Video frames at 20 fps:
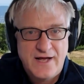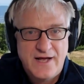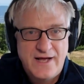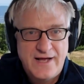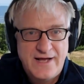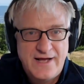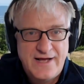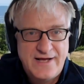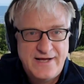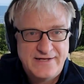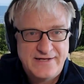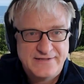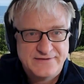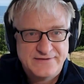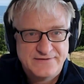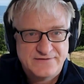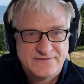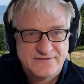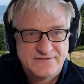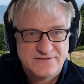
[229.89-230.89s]

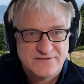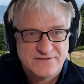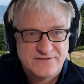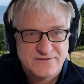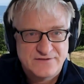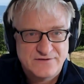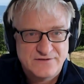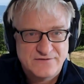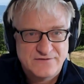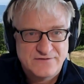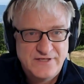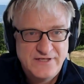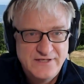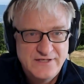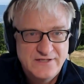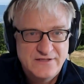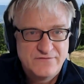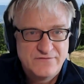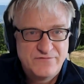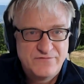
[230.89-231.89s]
And
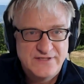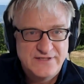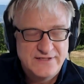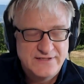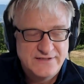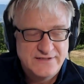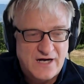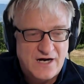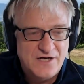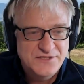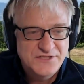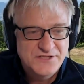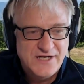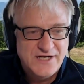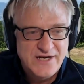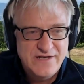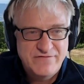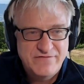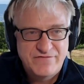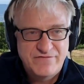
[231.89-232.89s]
here in
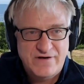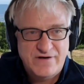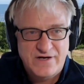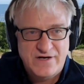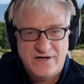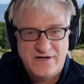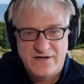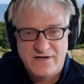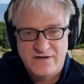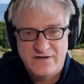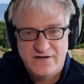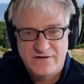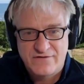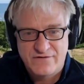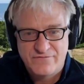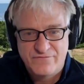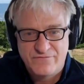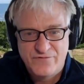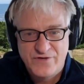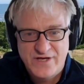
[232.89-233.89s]
arXiv,
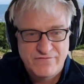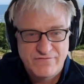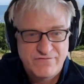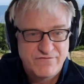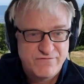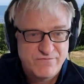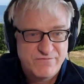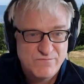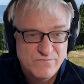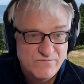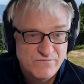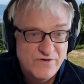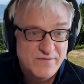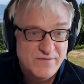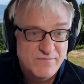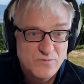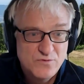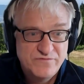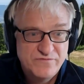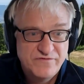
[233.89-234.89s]

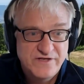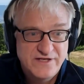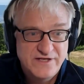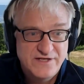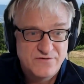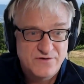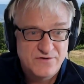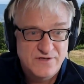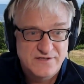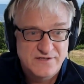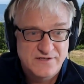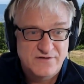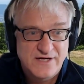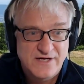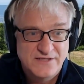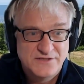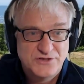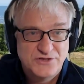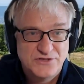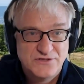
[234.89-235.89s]
we are moving into a
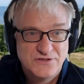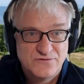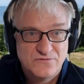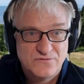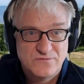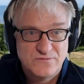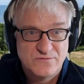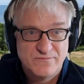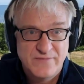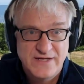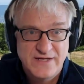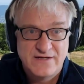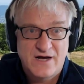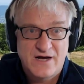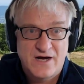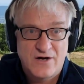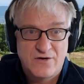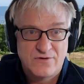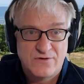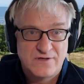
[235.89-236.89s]
direction to make
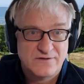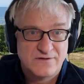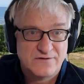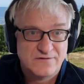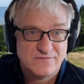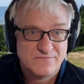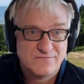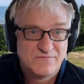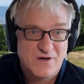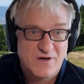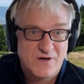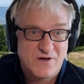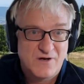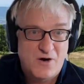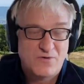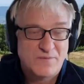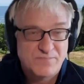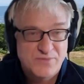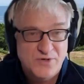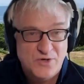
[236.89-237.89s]
our
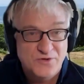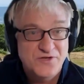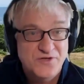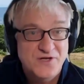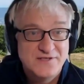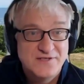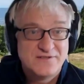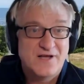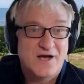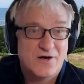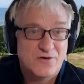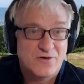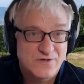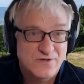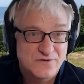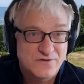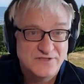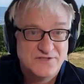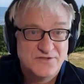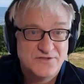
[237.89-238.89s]
product,
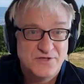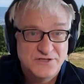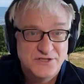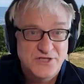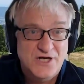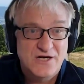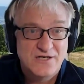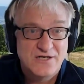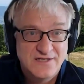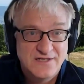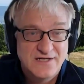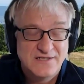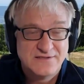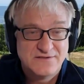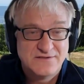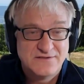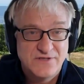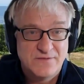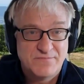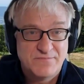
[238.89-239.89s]
our research
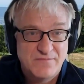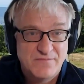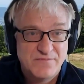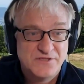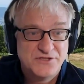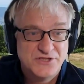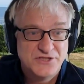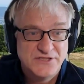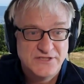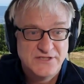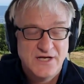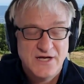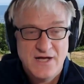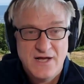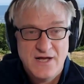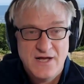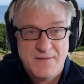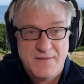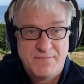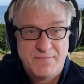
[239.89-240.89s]
articles we are publishing
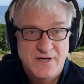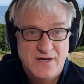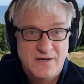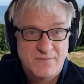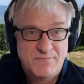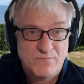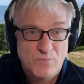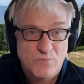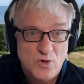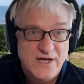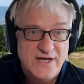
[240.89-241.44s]
more